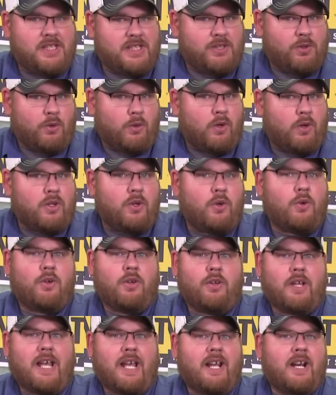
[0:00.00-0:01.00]
your
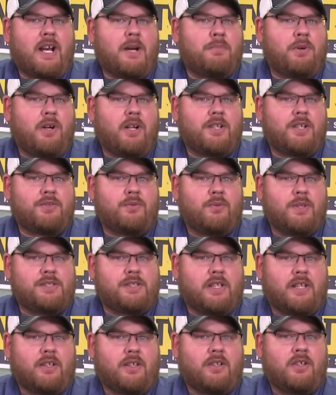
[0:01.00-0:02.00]
local A&I Products
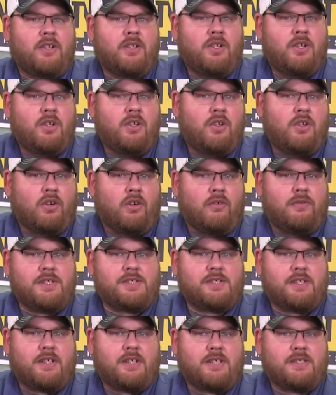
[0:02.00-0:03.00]
reseller or
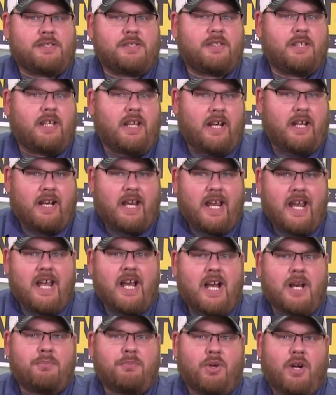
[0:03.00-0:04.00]
visit us at
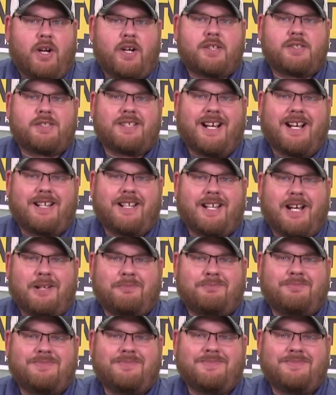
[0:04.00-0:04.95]
aiproducts.com.